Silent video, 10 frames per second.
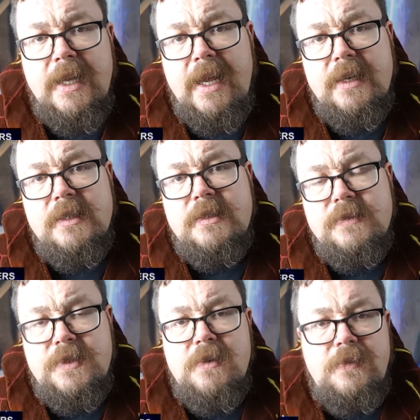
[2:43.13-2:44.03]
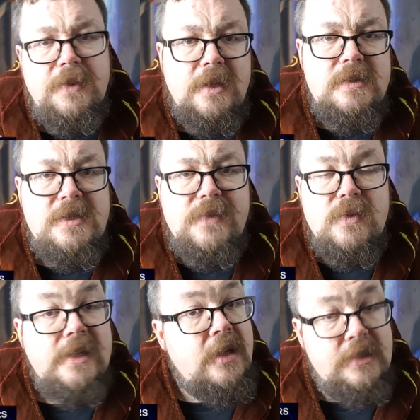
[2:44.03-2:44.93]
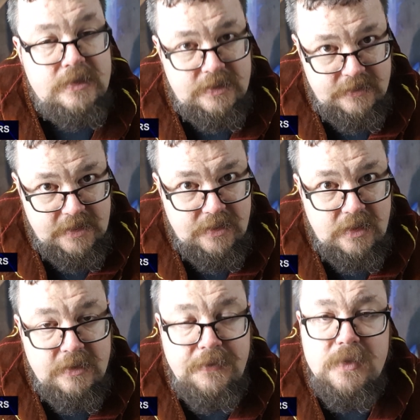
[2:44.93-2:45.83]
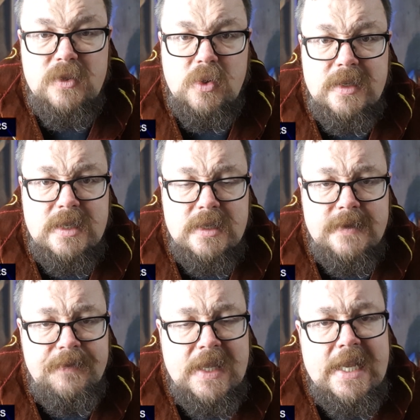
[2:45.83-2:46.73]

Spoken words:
and so for those of you that aren't, there are a few choices.